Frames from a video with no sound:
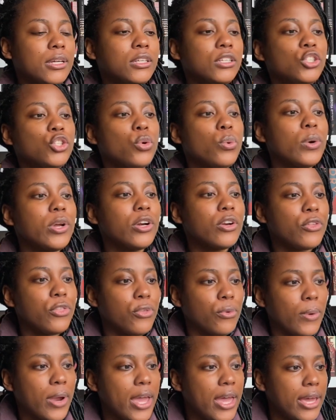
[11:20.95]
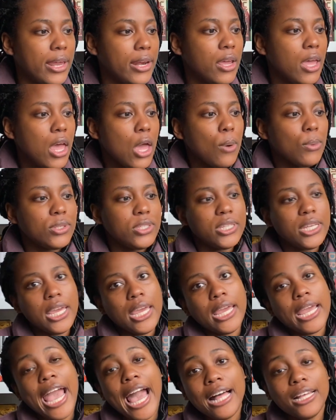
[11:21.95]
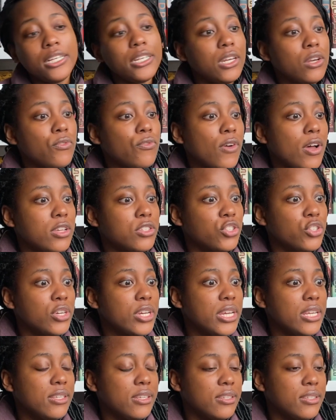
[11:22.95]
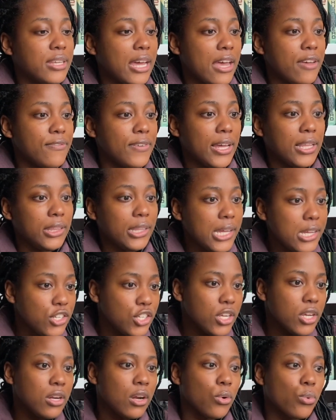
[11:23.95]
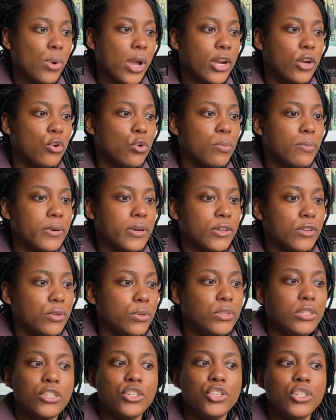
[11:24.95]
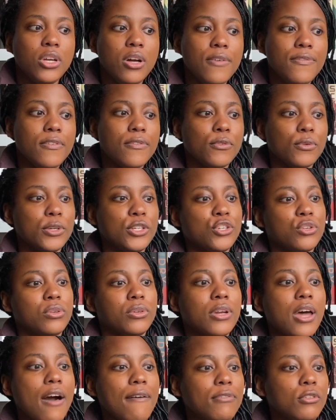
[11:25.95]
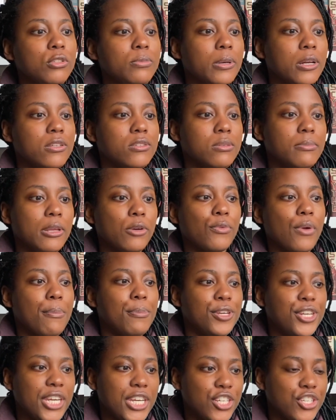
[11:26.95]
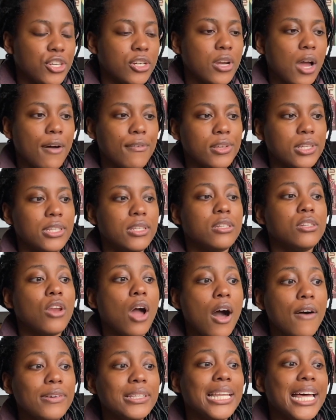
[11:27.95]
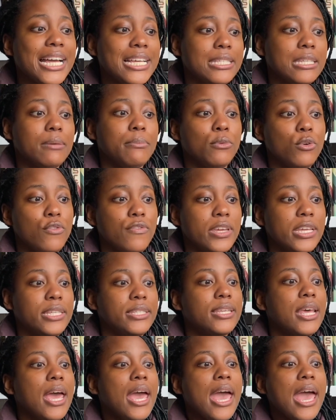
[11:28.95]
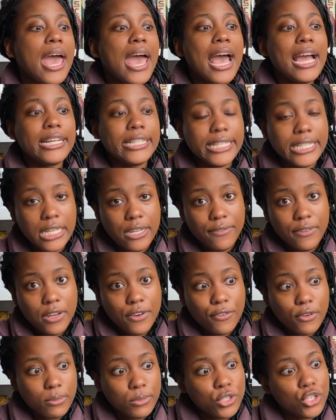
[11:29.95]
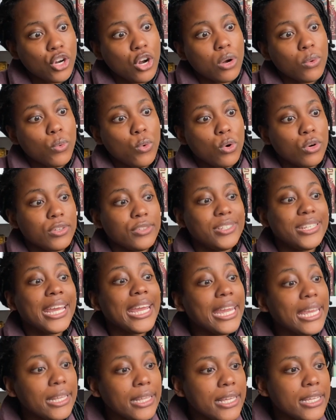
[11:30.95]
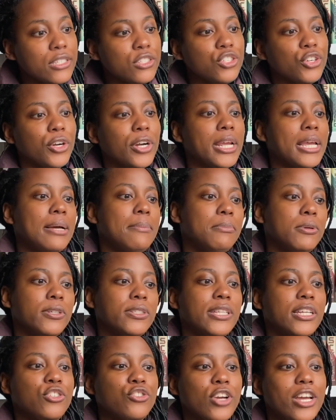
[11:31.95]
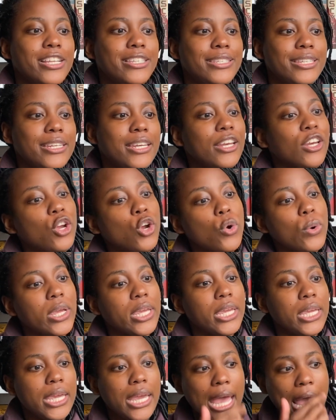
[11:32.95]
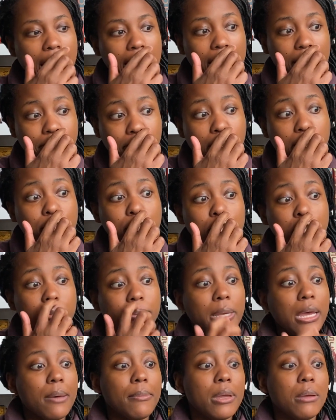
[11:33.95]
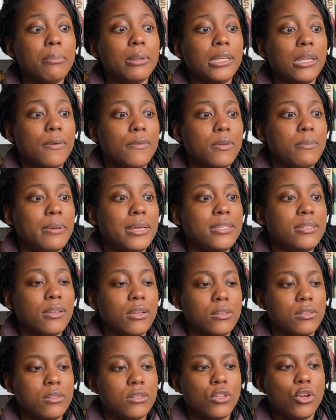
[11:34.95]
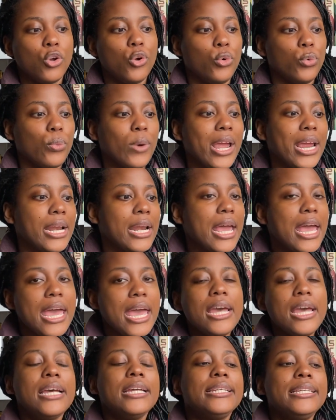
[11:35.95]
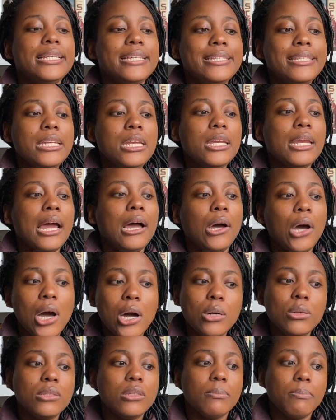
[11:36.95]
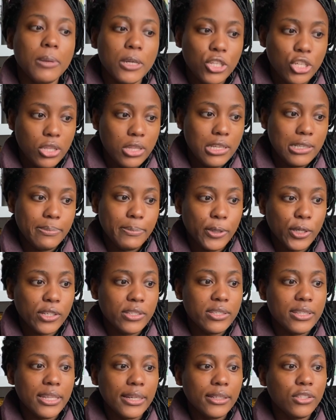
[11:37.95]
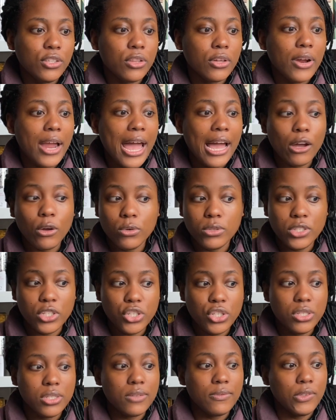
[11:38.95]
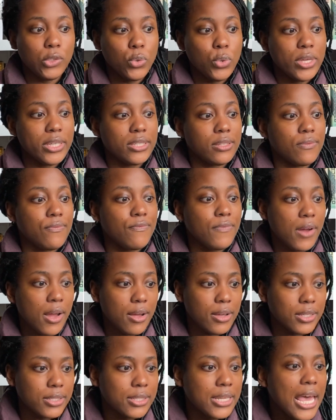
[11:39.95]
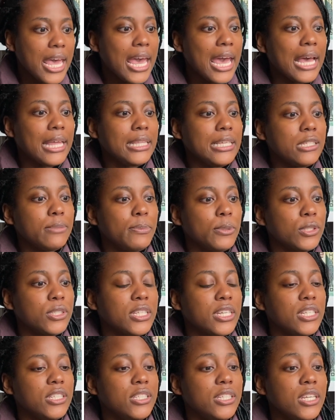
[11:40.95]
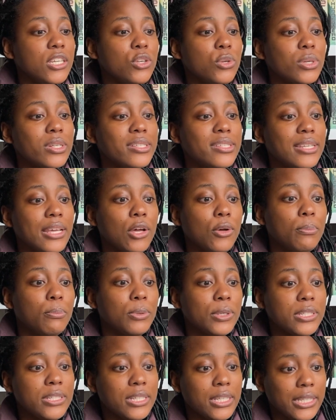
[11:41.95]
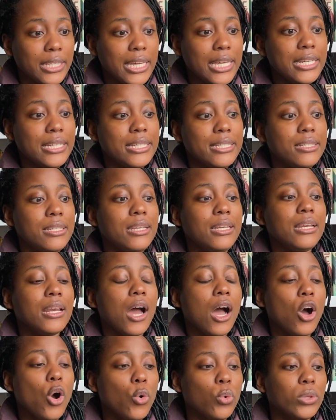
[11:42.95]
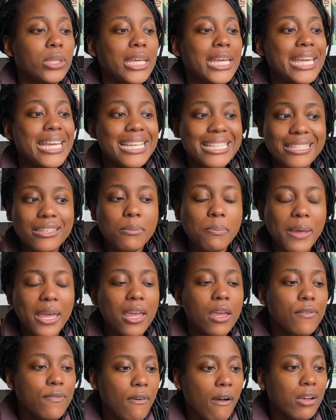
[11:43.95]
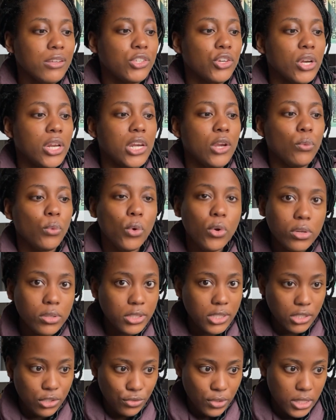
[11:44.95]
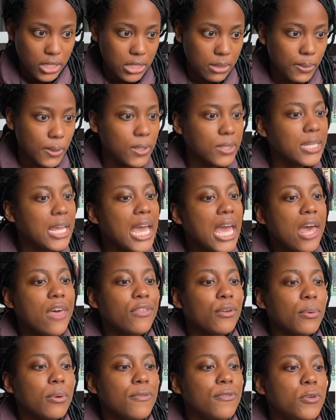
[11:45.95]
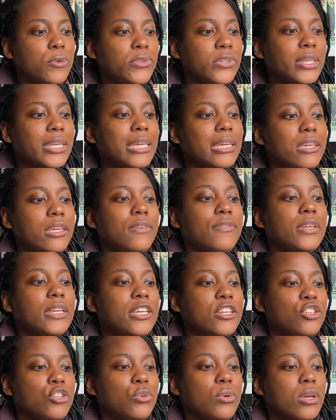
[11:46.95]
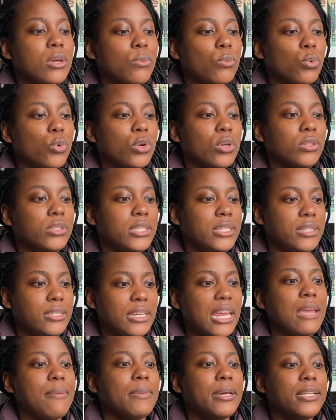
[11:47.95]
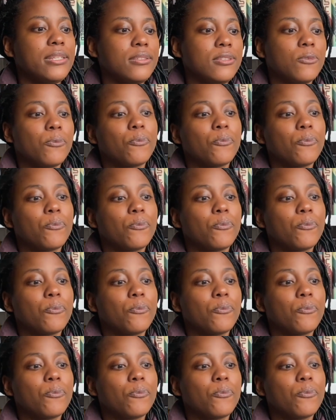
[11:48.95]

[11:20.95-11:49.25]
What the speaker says: Twitter thread was saying Alan Dean Foster is a sci-fi legend, a writer who produced a shelf of original novels but also made a reputation novelizing movies and TV from Star Wars to Aliens, turning out books that transcended quickie adaptations, becoming beloved bestsellers in their own right. Disney now owns a bunch of these books thanks to their acquisitions of Lucas and Fox, and these books continue to sell briskly. Disney not only isn't paying Foster any royalties for these books, they're refusing to even issue him royalty statements.